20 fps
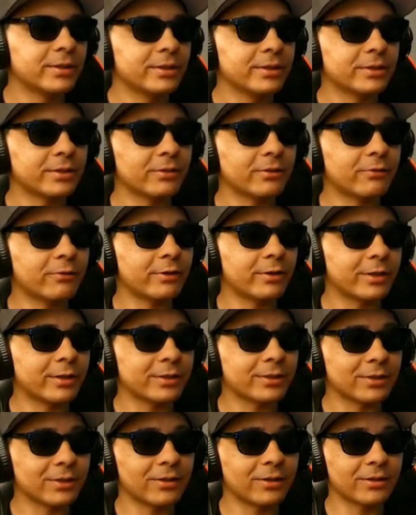So far, the
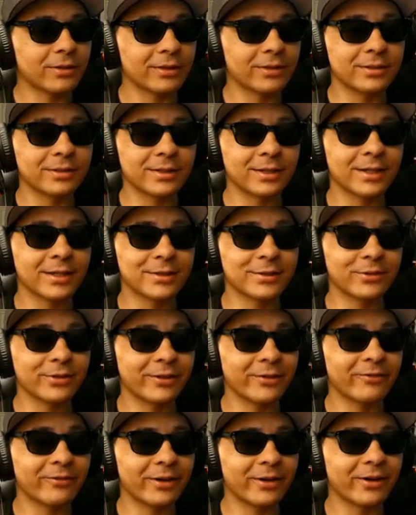song is
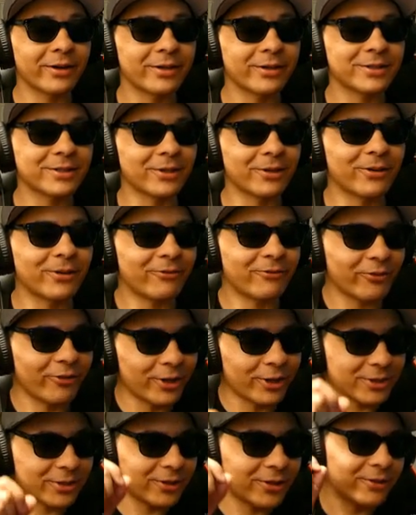actually fire. So,
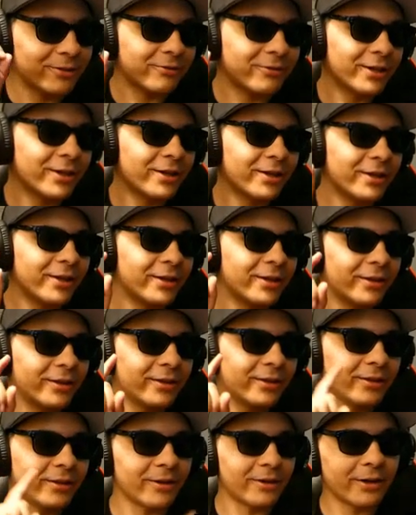first off,
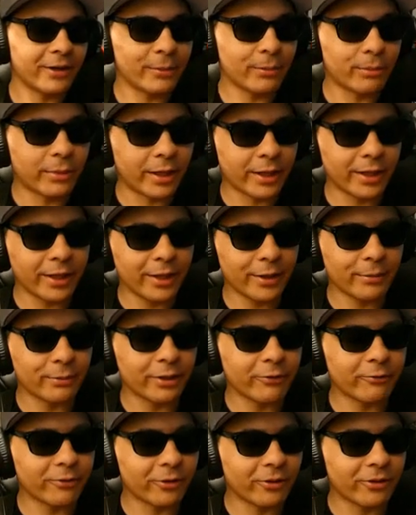they're in
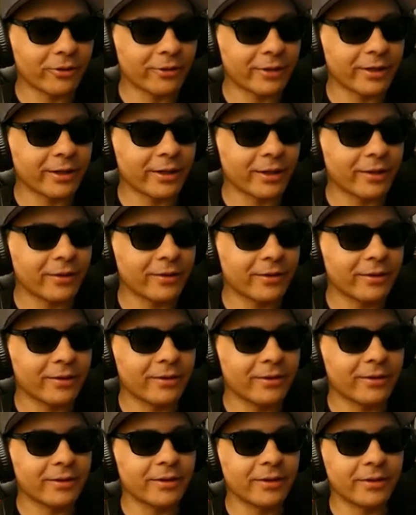Miami, Florida.
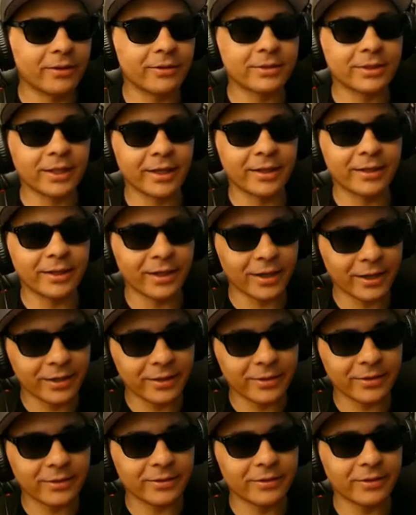It was at
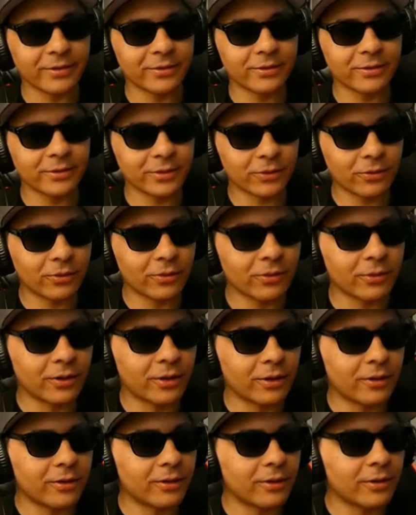night. It was cool.
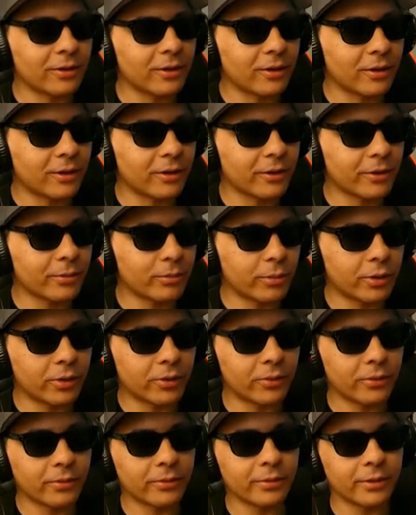On a
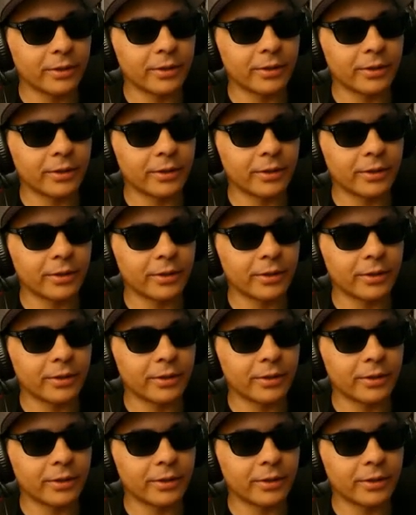boat.